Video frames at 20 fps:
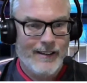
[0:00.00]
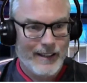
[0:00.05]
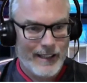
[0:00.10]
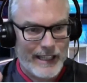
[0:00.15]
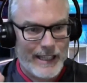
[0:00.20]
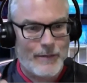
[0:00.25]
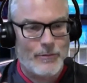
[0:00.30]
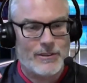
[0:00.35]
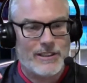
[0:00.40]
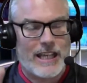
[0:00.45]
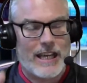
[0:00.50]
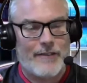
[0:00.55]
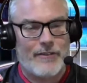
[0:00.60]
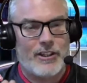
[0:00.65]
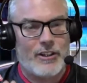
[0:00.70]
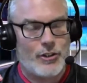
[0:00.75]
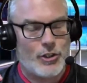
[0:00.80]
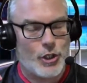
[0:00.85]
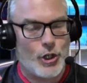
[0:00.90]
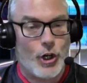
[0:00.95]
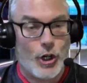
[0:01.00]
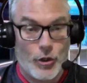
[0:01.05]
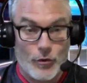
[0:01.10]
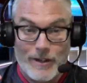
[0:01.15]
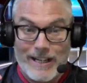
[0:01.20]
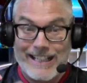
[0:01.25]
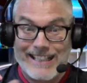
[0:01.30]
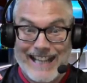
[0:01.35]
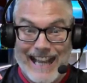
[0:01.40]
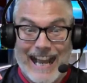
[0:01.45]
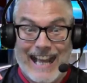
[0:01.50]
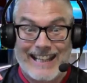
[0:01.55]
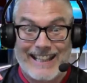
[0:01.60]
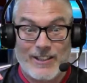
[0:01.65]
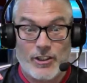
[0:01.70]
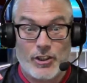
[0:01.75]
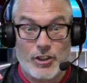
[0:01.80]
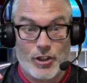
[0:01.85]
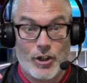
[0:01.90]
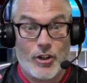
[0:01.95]
he was having a shocker, and he's had
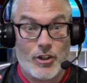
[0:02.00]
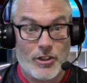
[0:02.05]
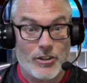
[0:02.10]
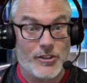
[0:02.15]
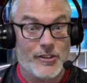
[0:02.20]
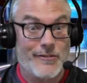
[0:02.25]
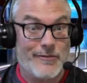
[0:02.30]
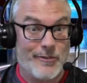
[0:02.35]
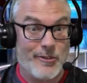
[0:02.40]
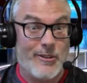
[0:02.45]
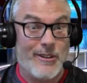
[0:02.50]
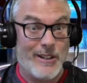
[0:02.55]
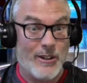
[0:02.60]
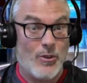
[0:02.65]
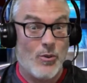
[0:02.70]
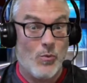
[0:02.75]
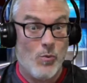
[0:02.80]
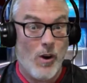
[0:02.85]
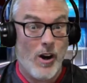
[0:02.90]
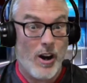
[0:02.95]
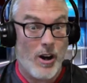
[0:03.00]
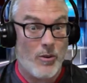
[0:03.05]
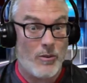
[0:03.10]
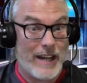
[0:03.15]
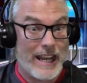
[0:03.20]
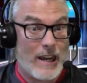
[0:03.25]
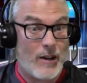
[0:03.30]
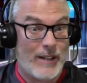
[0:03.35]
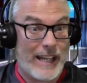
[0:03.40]
shockers for a little while now.